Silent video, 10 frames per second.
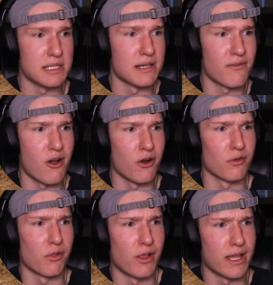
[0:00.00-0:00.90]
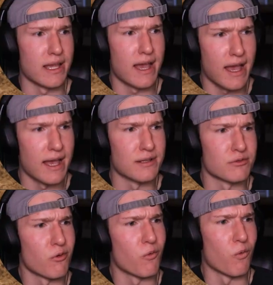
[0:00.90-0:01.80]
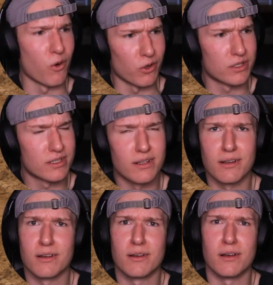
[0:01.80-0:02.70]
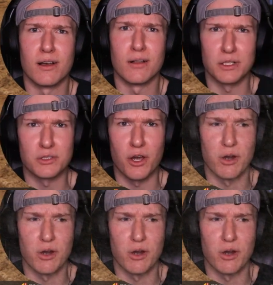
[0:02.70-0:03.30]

if our light has worked. Let's go.